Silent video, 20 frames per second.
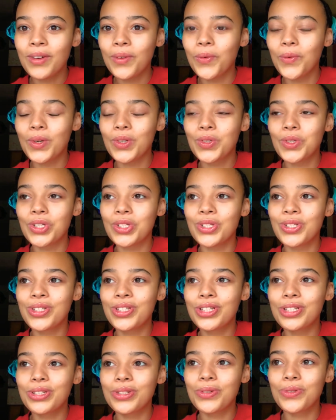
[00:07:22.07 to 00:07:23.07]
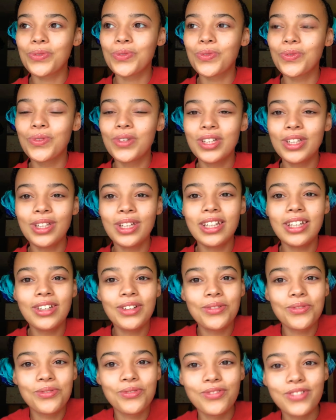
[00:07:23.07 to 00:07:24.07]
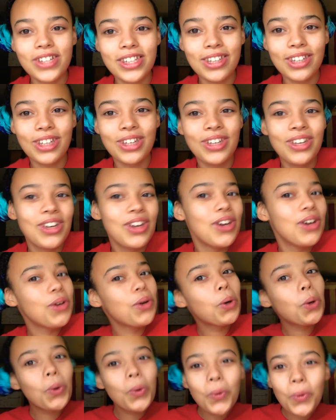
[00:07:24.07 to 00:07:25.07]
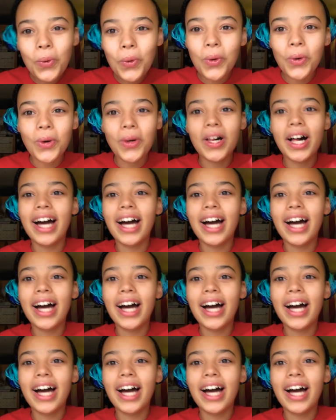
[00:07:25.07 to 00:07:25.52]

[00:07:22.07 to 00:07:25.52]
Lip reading: which is really, really cool.